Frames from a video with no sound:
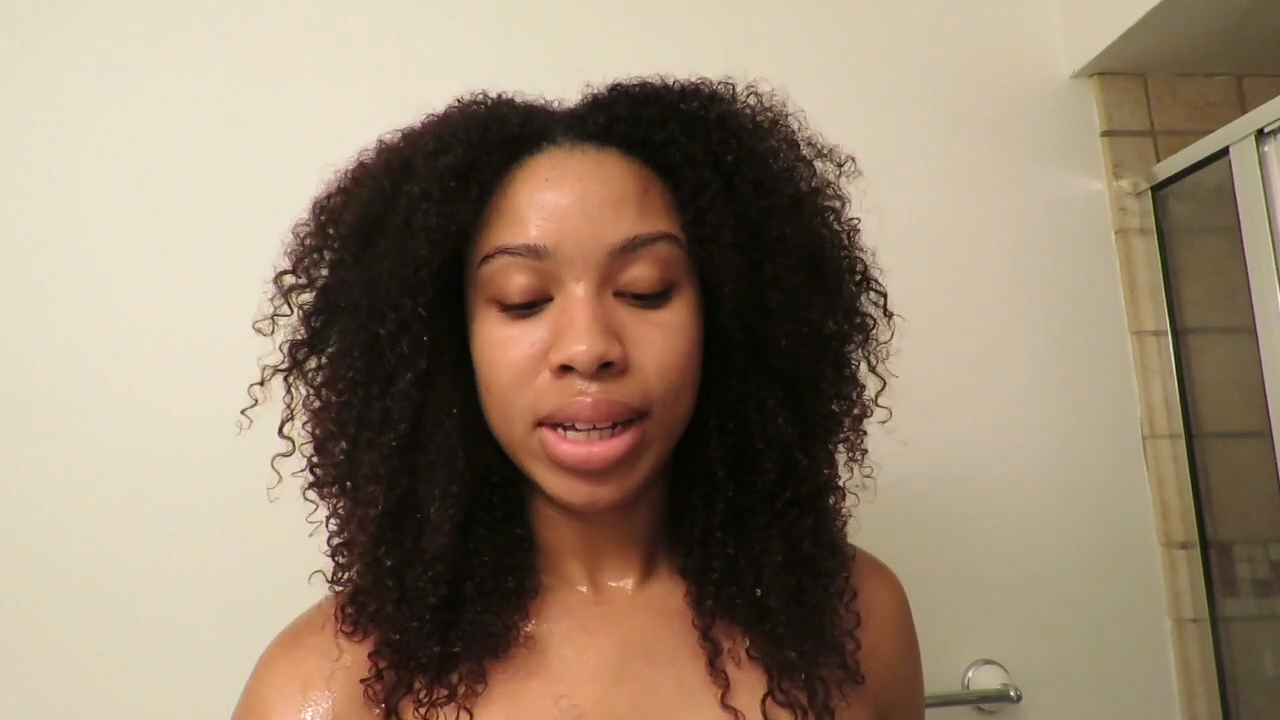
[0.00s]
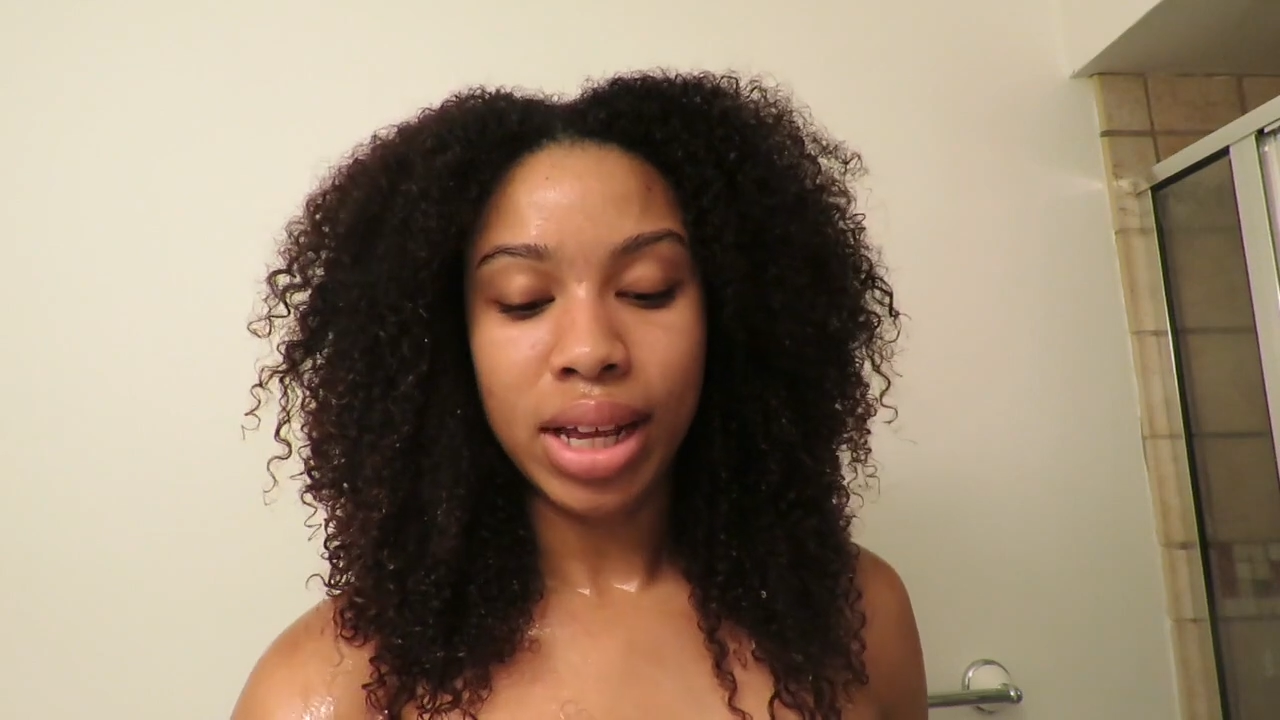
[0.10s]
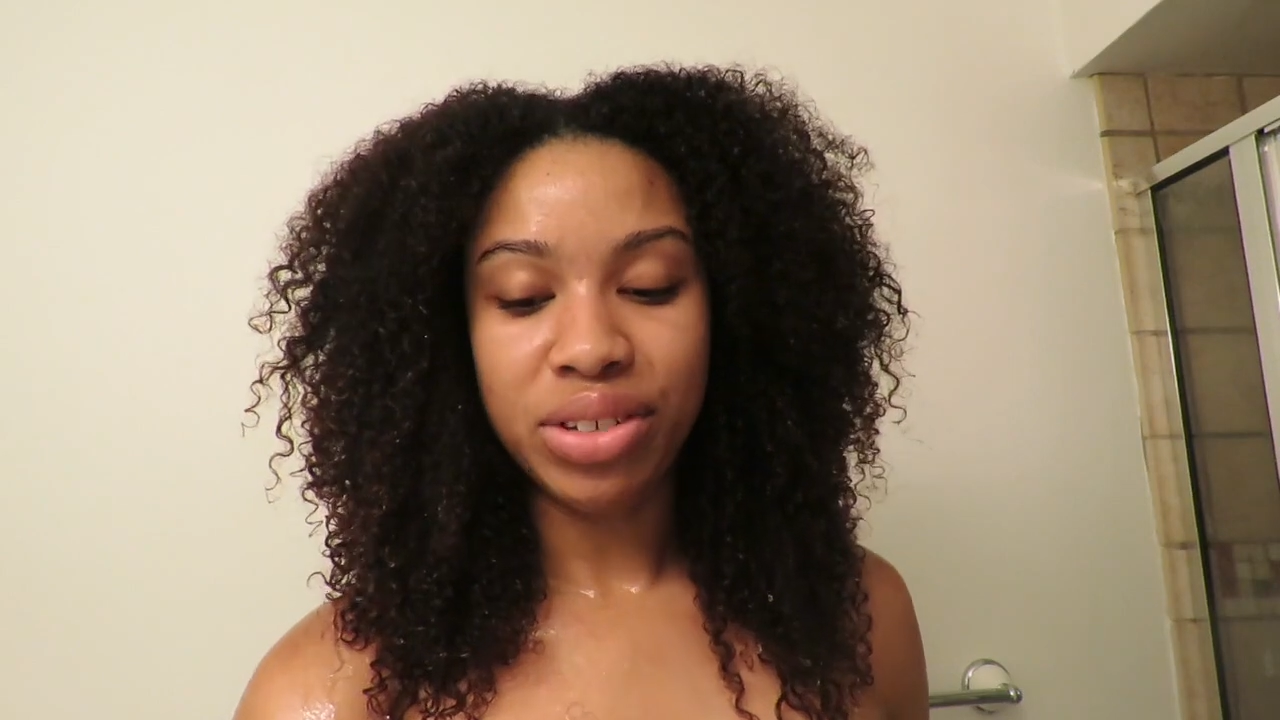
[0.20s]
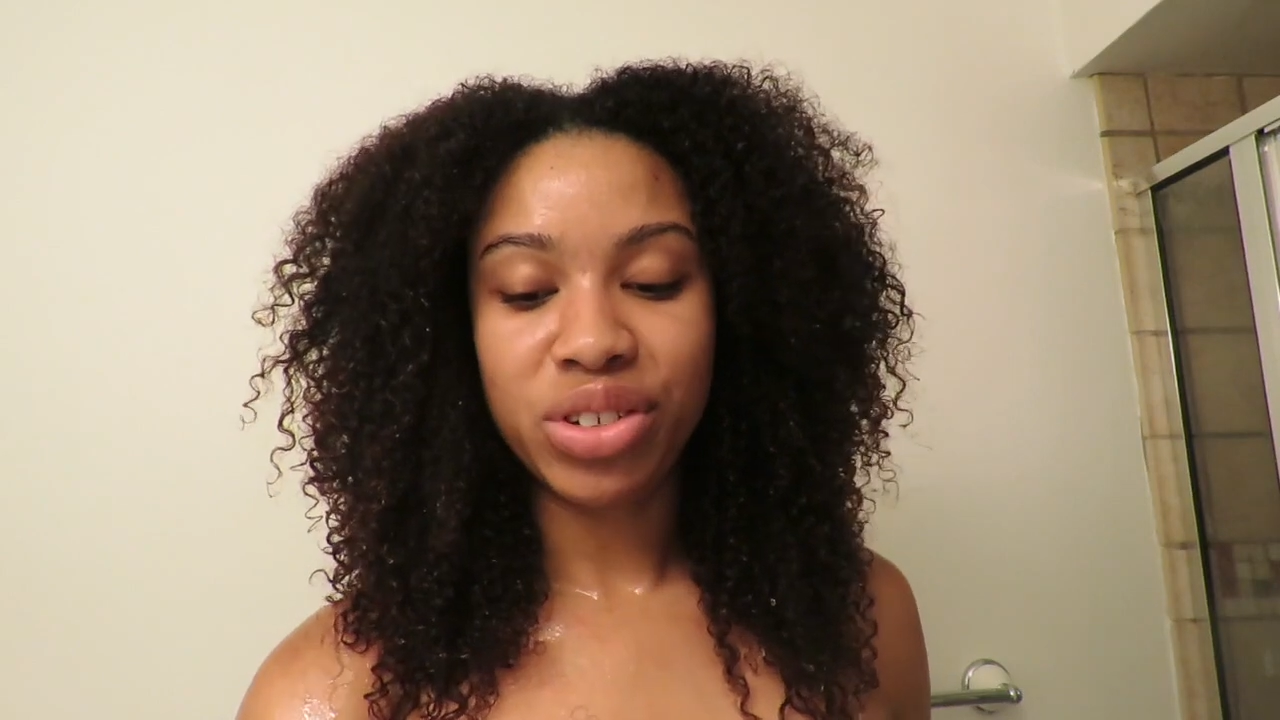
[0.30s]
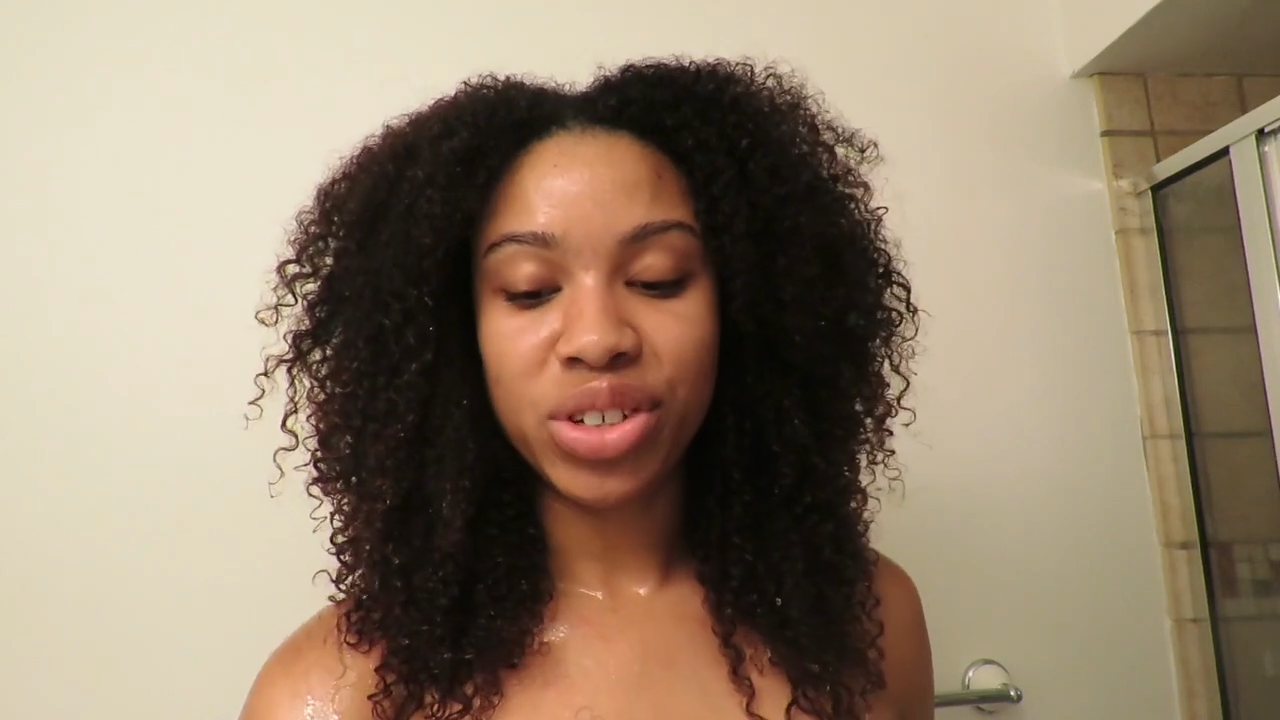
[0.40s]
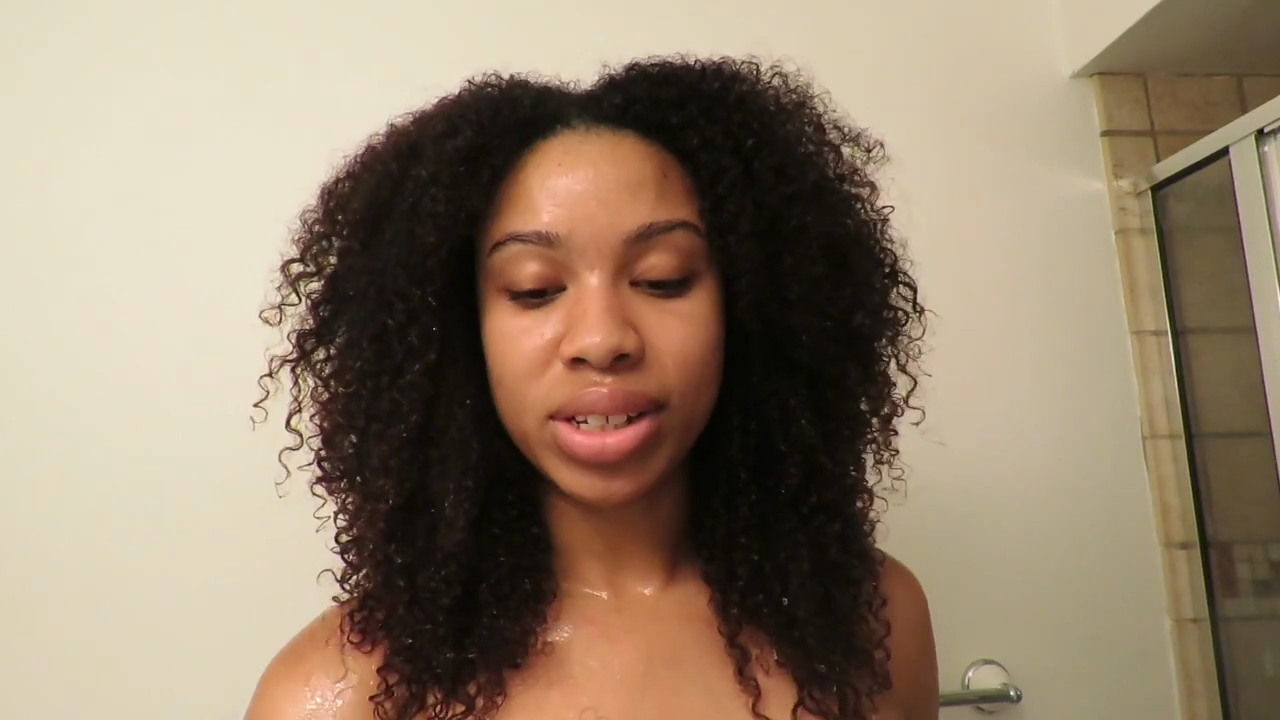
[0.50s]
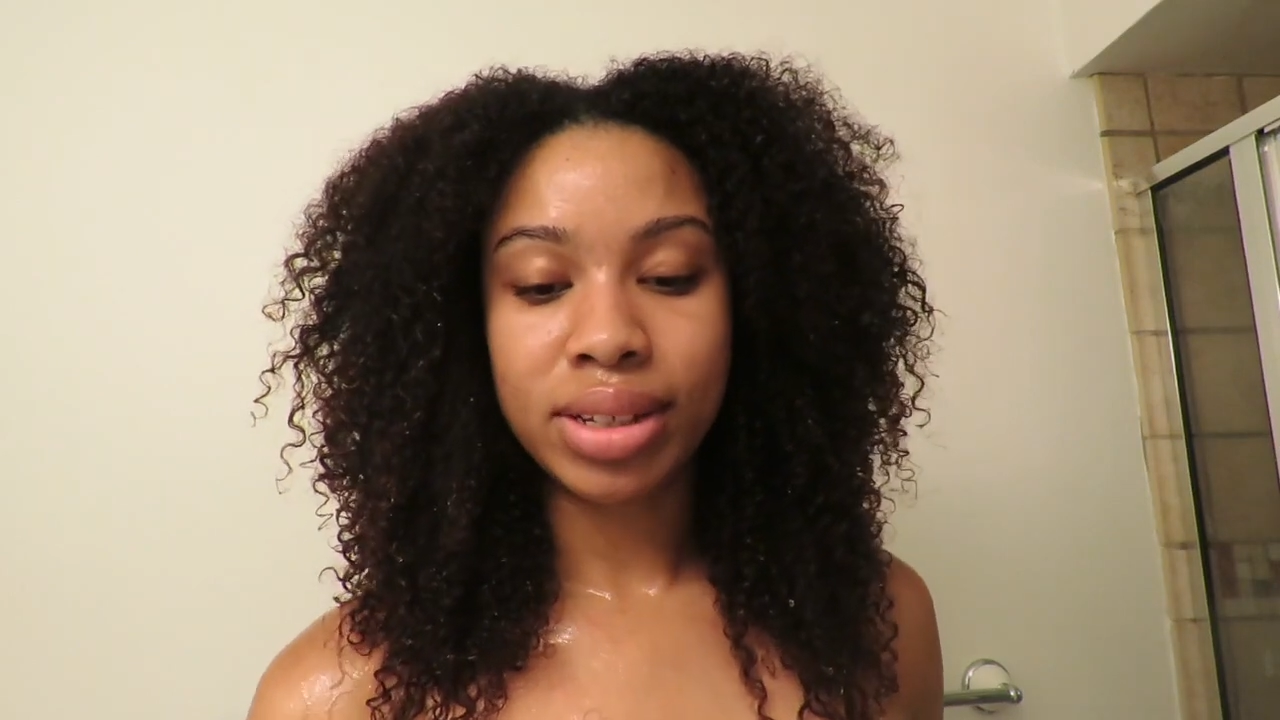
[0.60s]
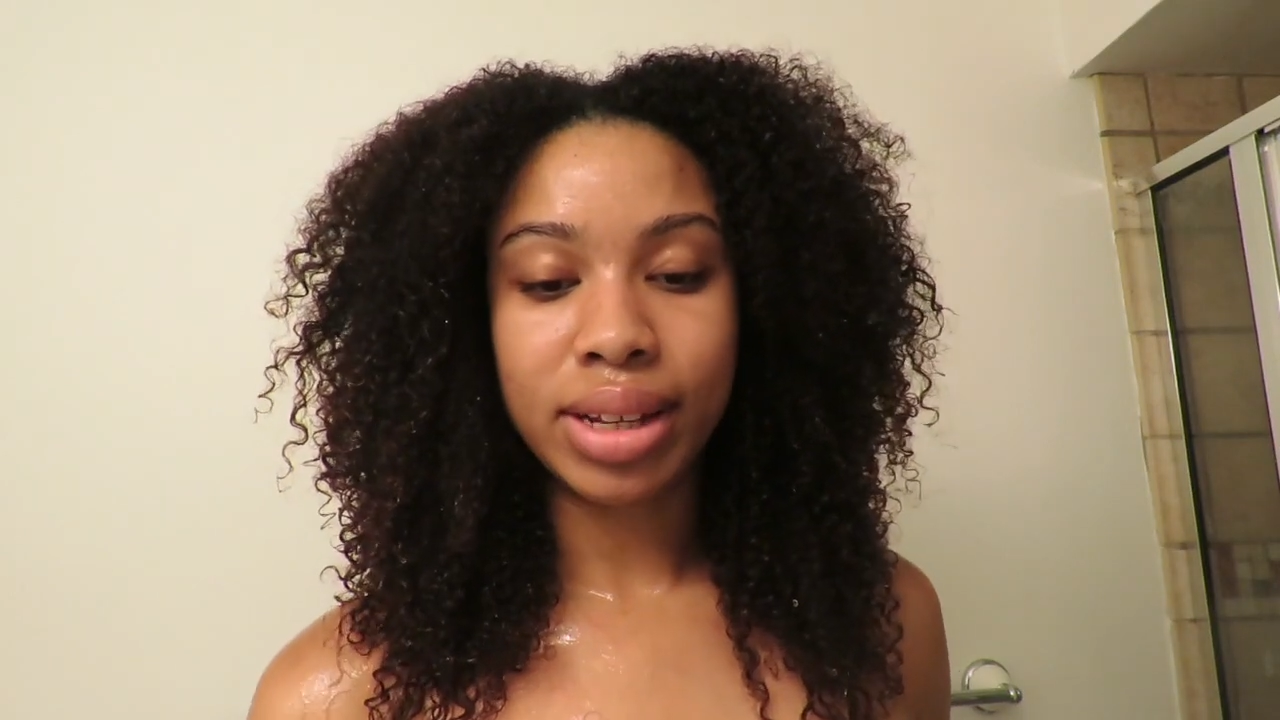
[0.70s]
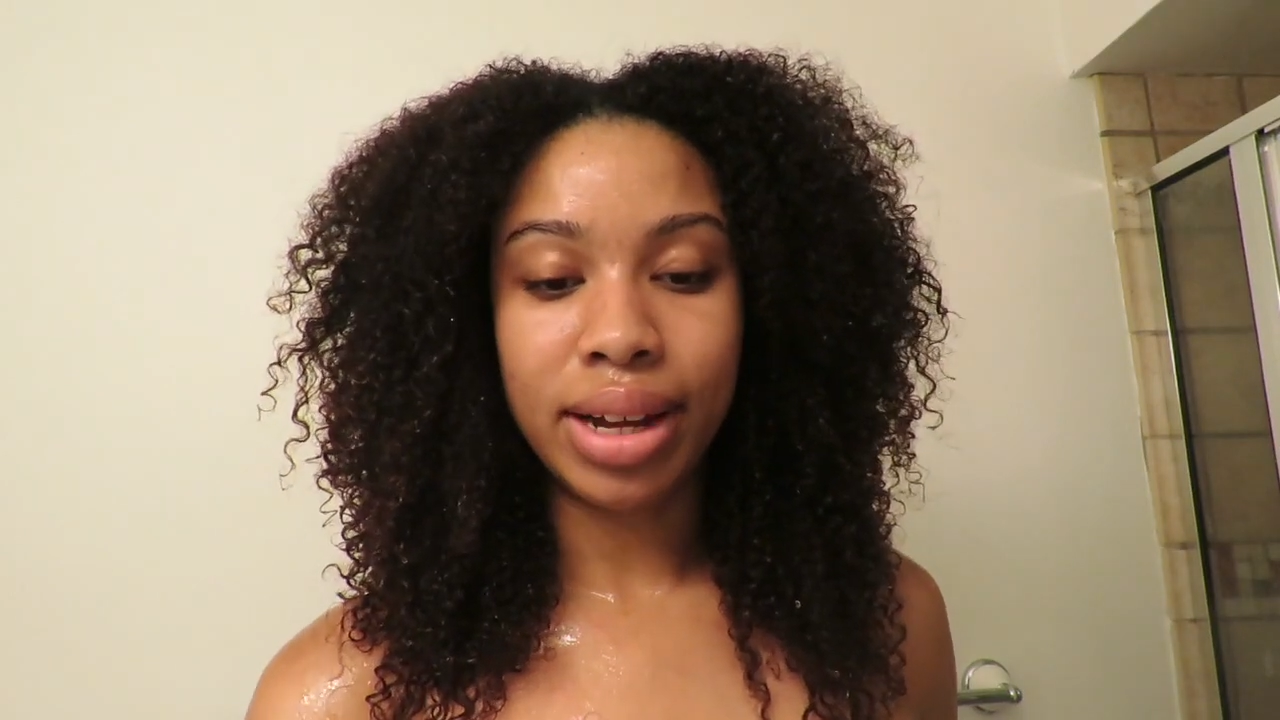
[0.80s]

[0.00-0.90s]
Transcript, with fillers: It's just